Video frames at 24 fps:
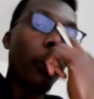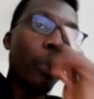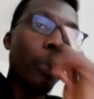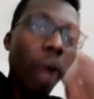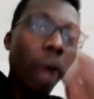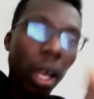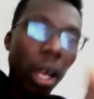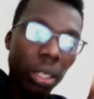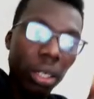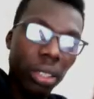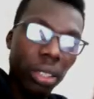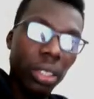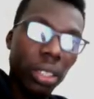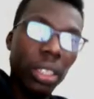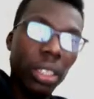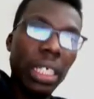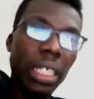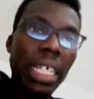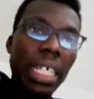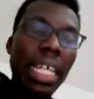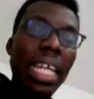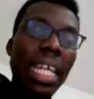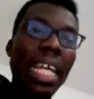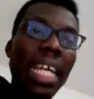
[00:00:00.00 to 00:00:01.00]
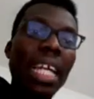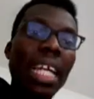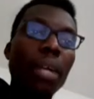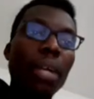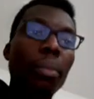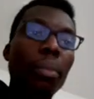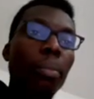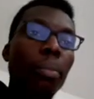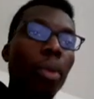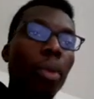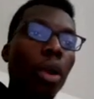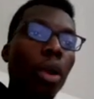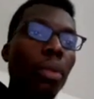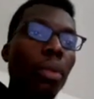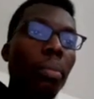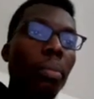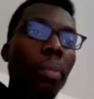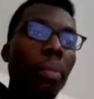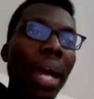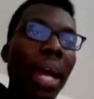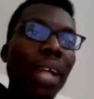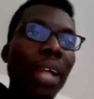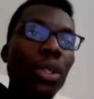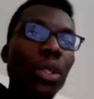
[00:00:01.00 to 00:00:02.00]
But
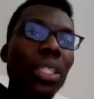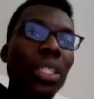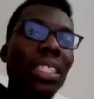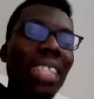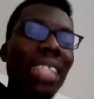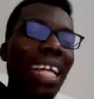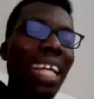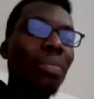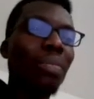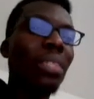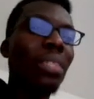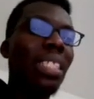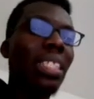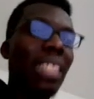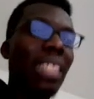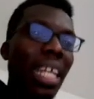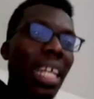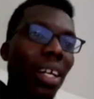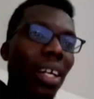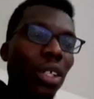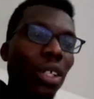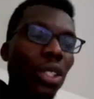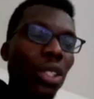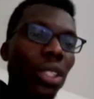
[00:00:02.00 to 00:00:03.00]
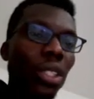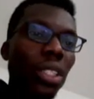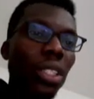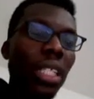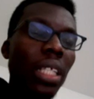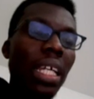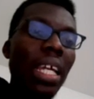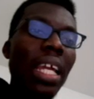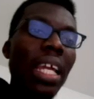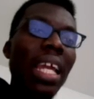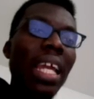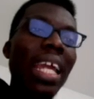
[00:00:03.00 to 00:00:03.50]
bone marrow stem cells